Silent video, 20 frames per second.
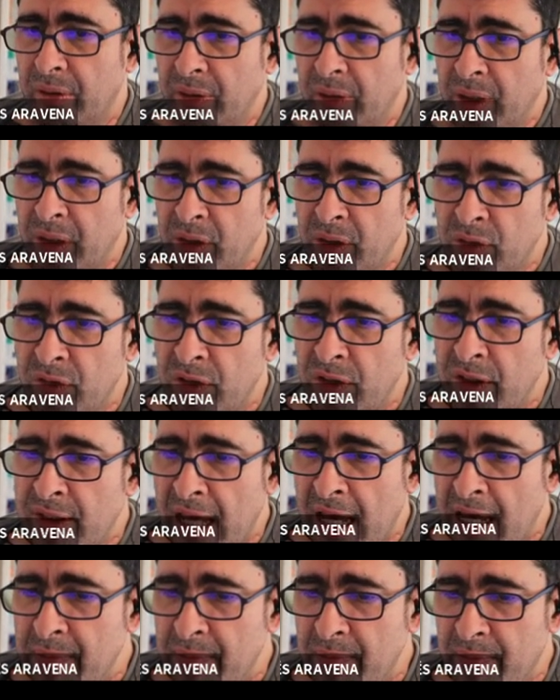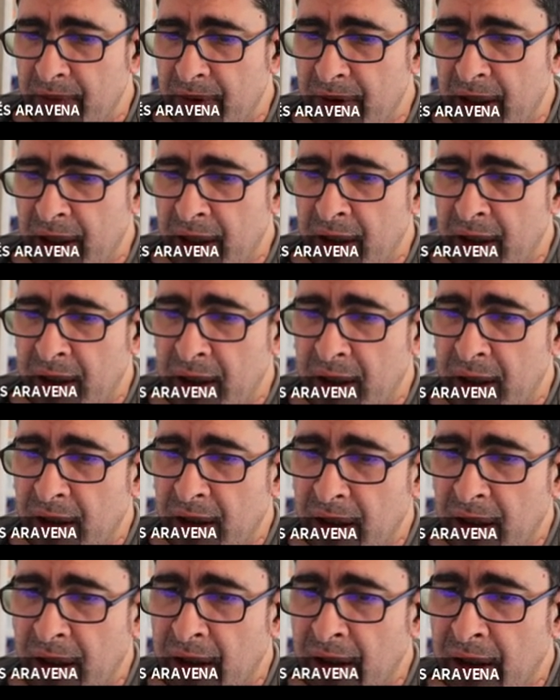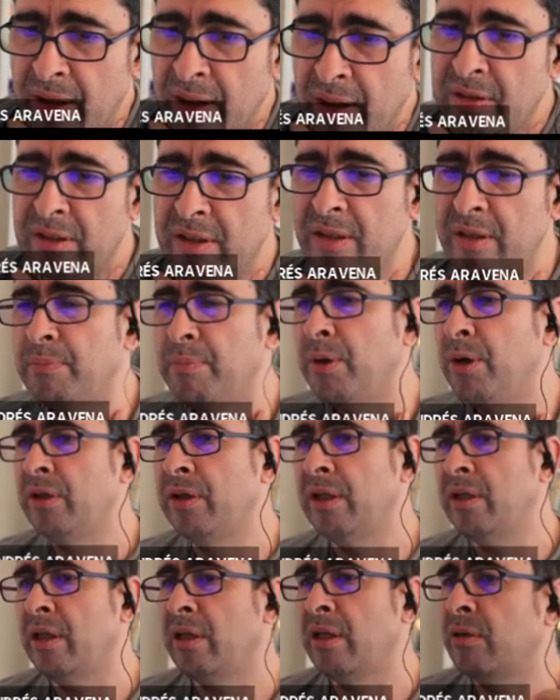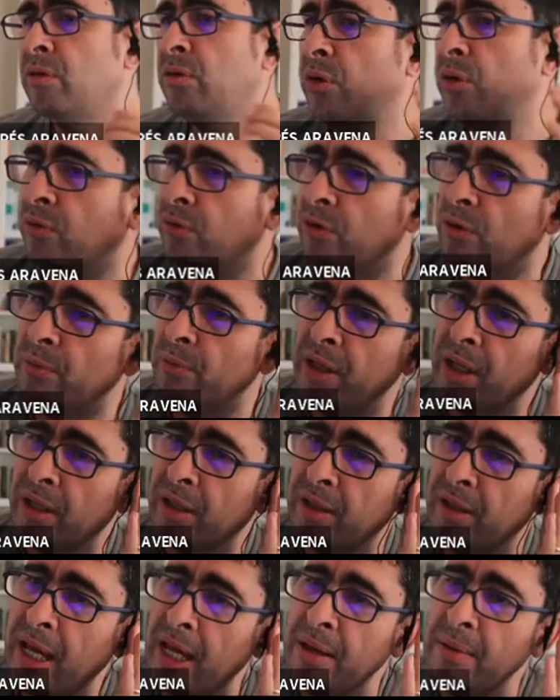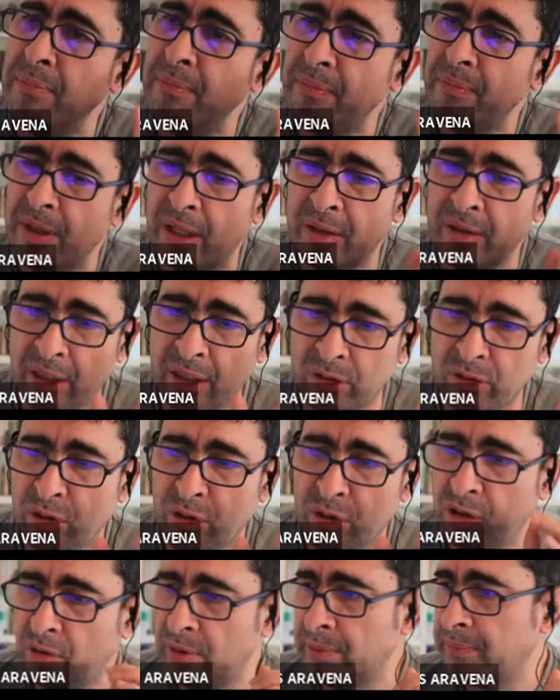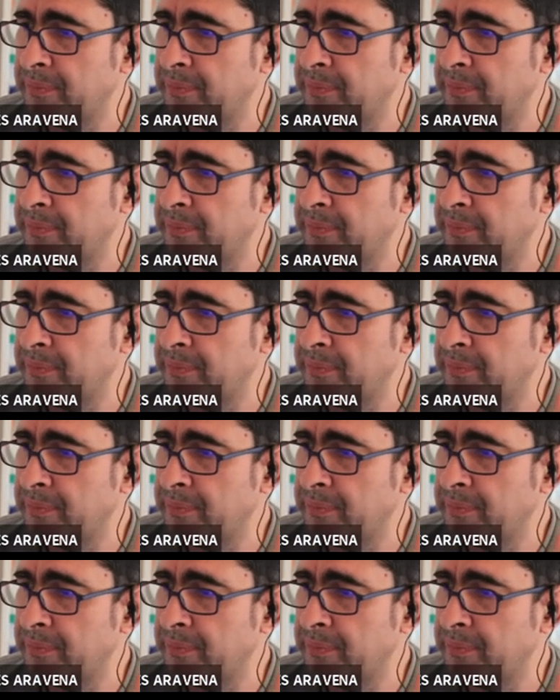You see time, and this is the point that I took from here, time and taxonomy.